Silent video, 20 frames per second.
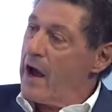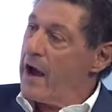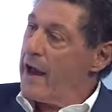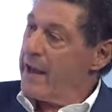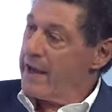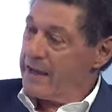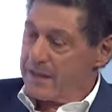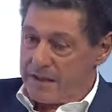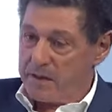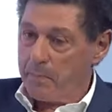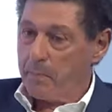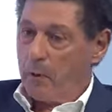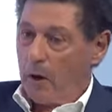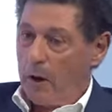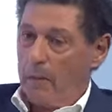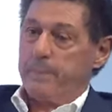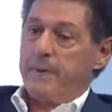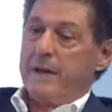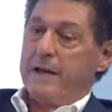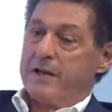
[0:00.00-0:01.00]
Is the
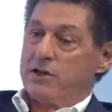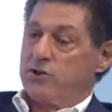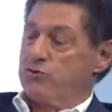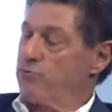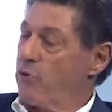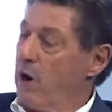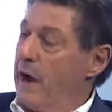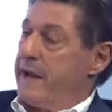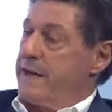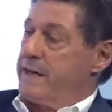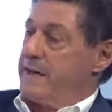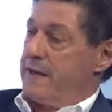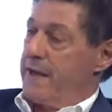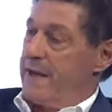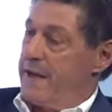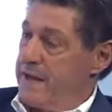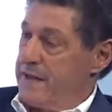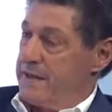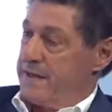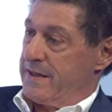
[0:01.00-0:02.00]
populist right
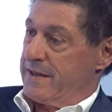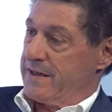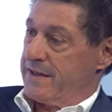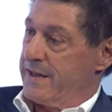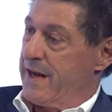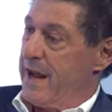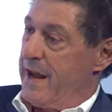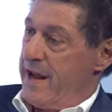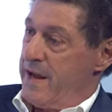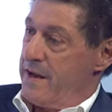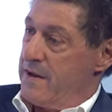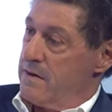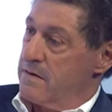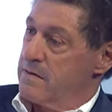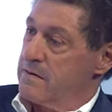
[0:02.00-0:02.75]
here to stay?